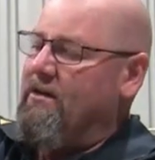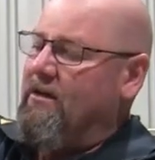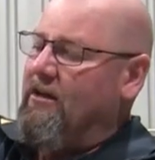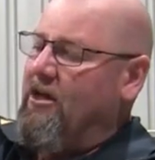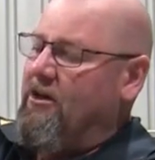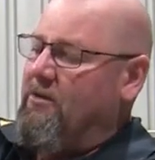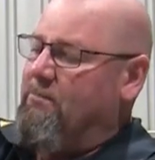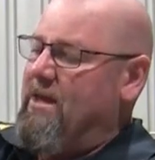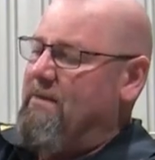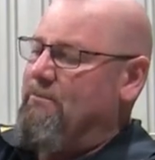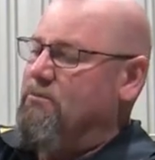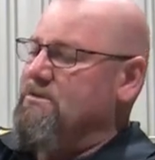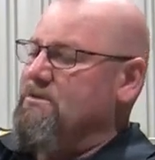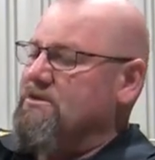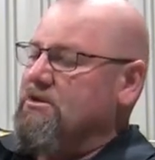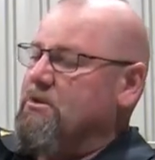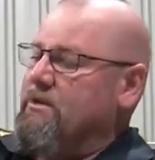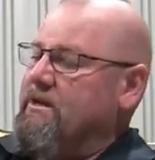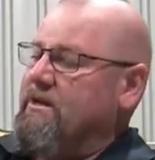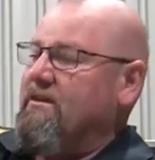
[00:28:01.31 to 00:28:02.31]
a lot of people
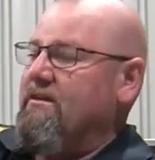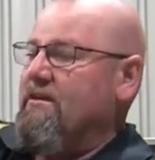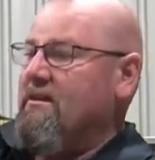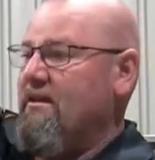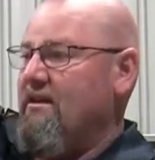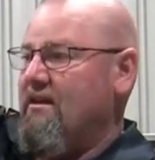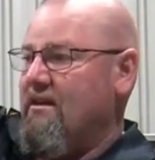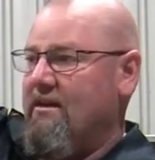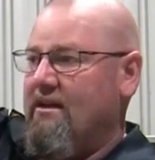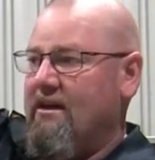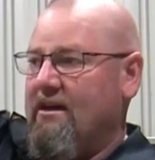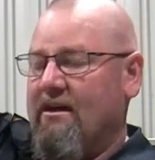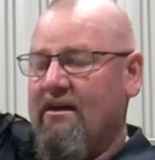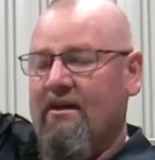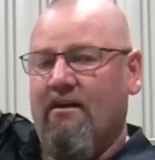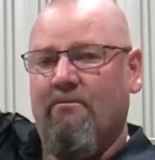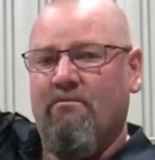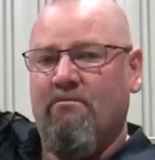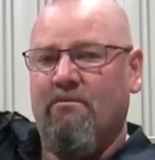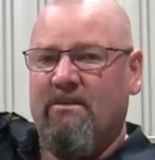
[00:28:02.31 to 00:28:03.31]
do it.
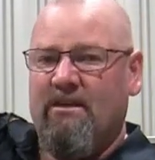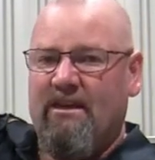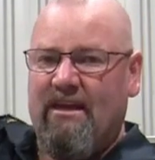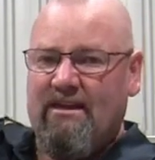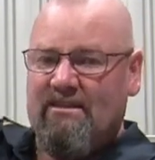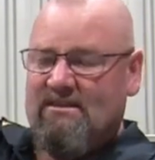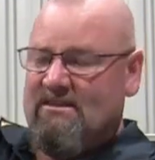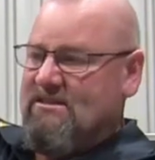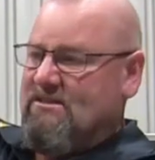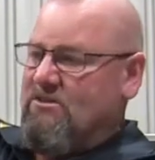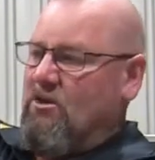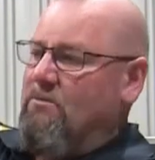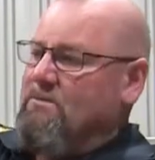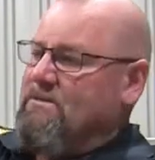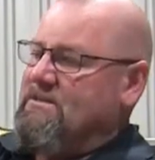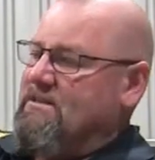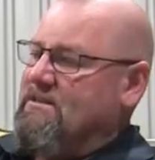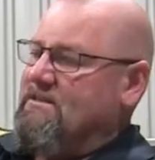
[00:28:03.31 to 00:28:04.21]
It stops the